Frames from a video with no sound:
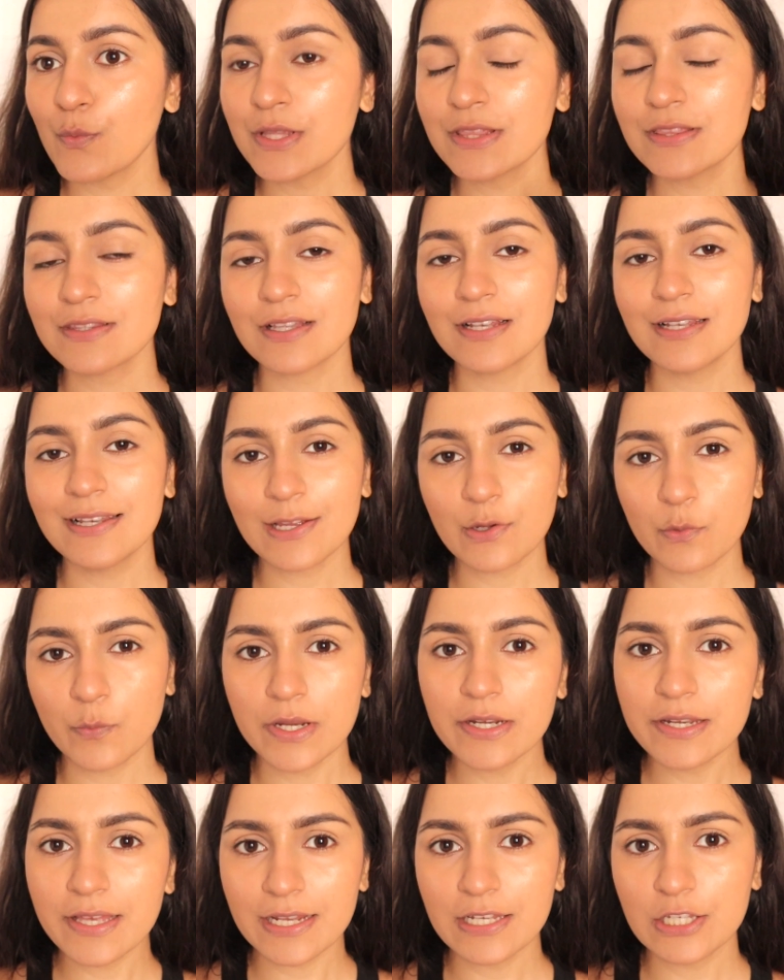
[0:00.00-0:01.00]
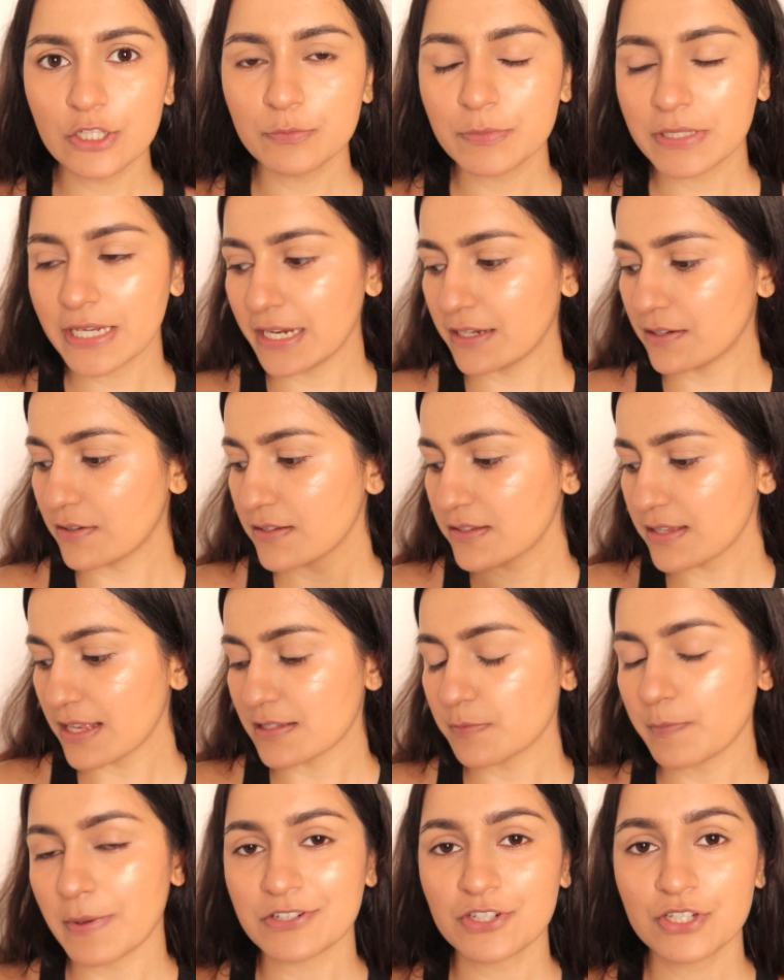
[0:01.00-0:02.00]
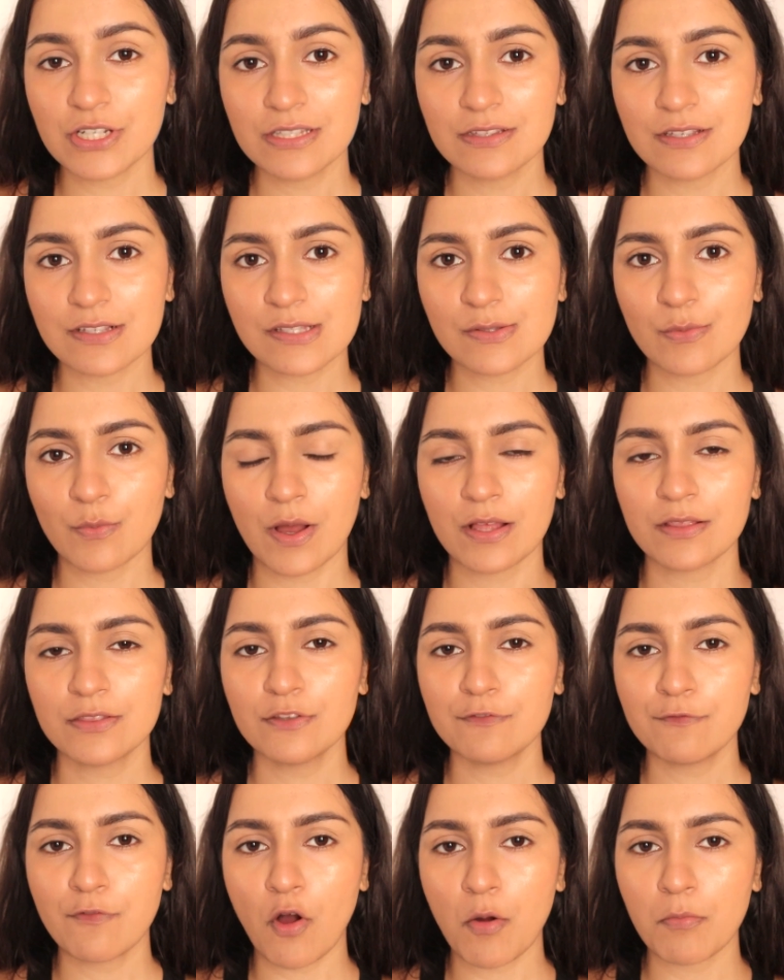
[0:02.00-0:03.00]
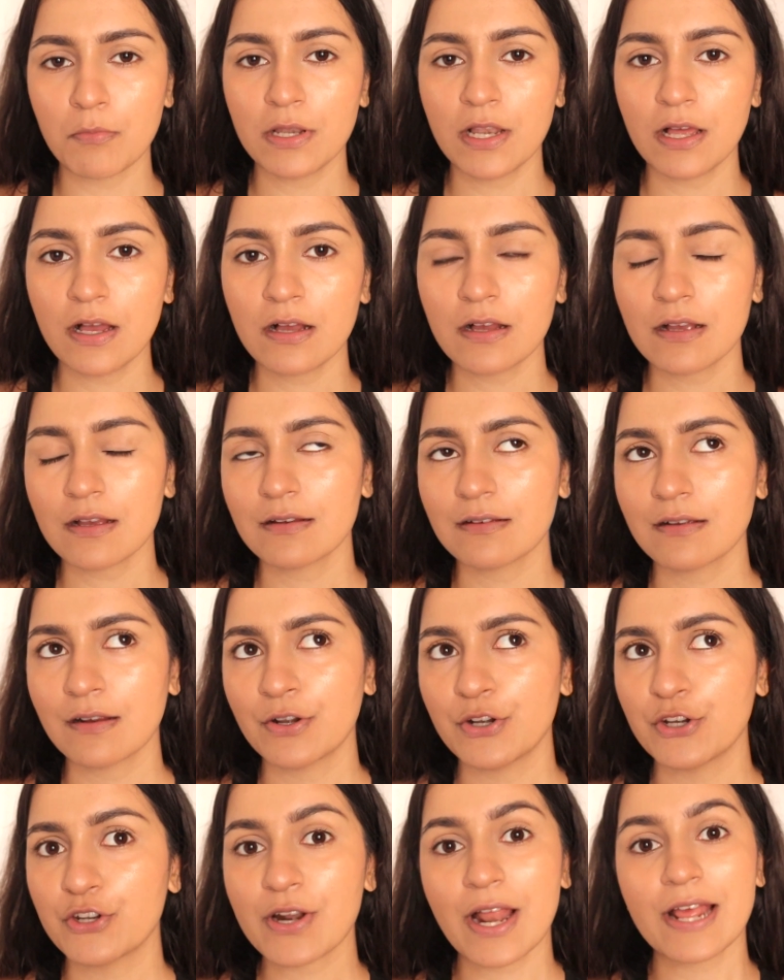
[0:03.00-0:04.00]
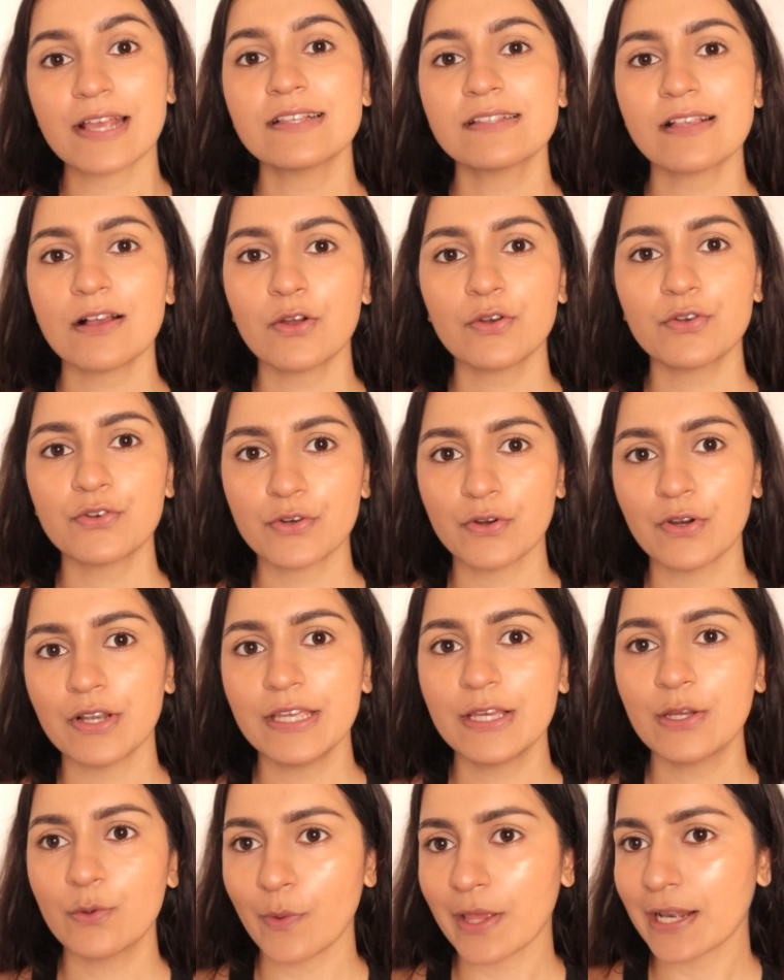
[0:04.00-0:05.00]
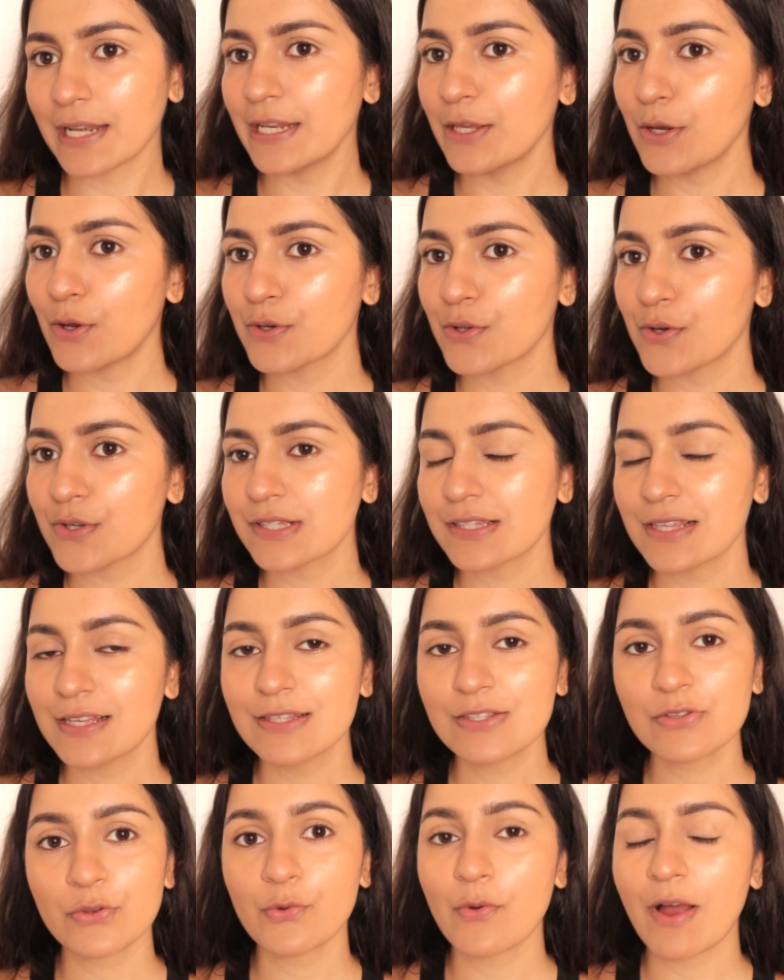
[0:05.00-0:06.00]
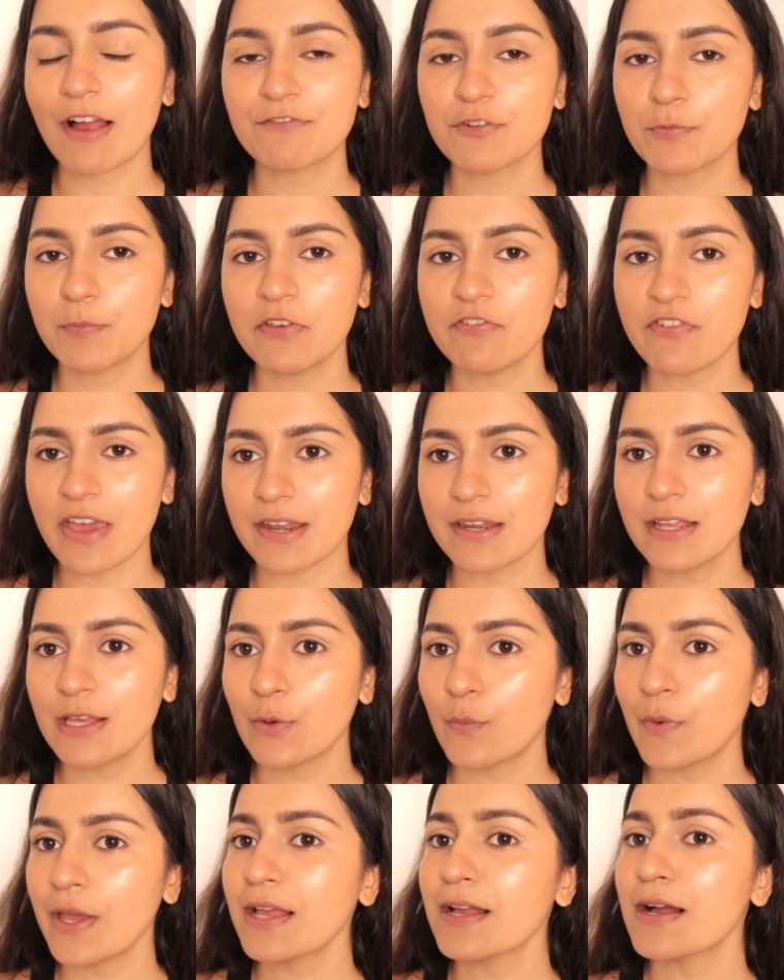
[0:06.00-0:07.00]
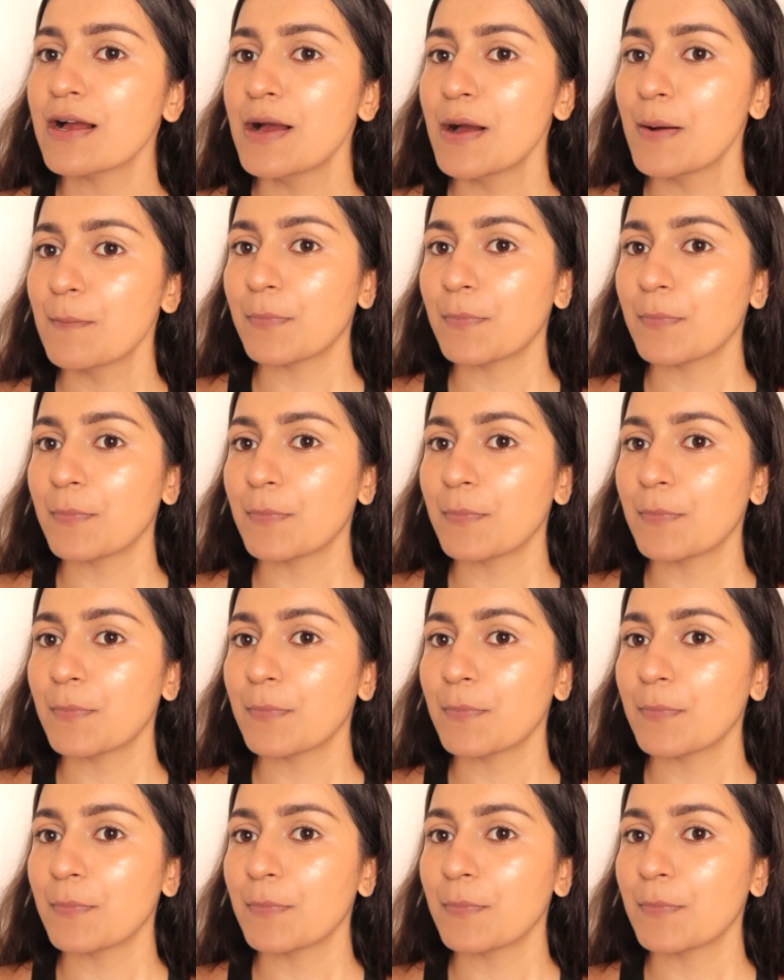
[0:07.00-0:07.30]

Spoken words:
with liquid illuminators, especially this one, the formula dries out really quickly on your skin, so you have to be very quick.